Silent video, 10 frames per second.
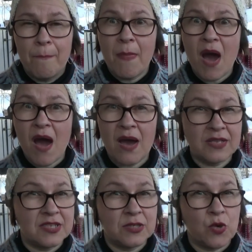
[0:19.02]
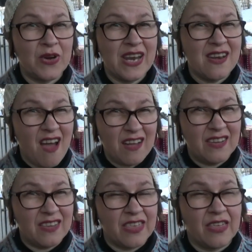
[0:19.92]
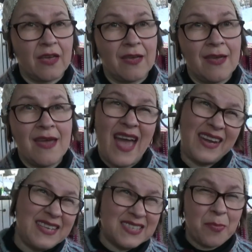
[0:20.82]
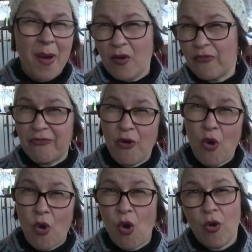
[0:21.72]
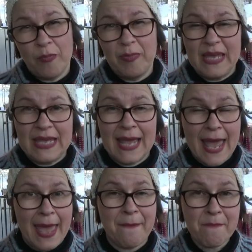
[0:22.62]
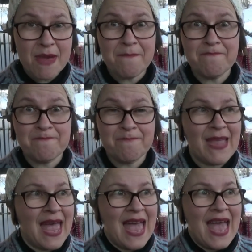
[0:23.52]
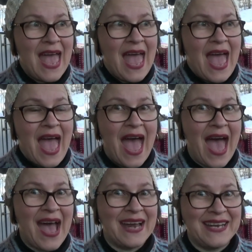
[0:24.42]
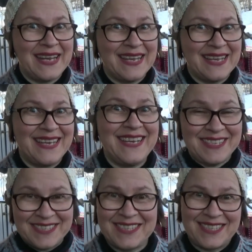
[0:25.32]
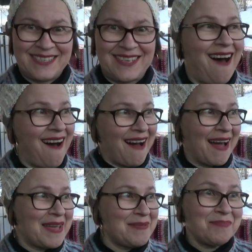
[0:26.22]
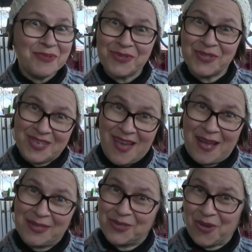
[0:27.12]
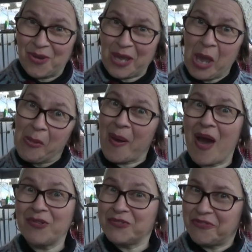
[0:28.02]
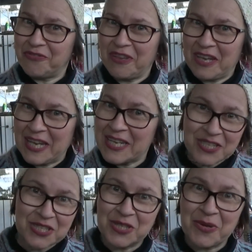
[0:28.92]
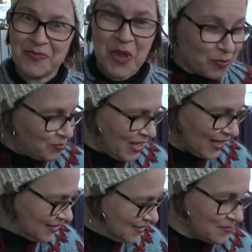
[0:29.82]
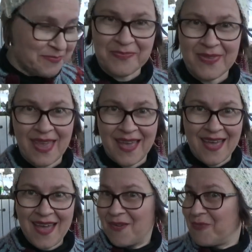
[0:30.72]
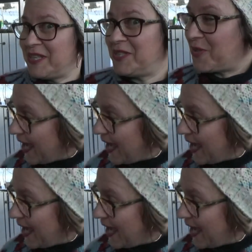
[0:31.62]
March 29th, and it's about 4 p.m. and it's time to start talking about finished objects, which you